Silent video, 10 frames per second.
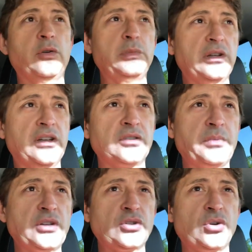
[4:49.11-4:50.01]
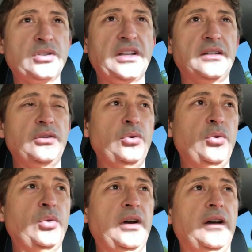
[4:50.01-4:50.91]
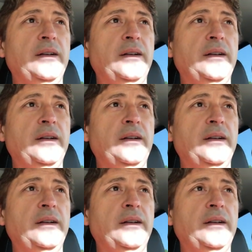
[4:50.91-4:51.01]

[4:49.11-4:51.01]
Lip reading: I will be looking to make sure that you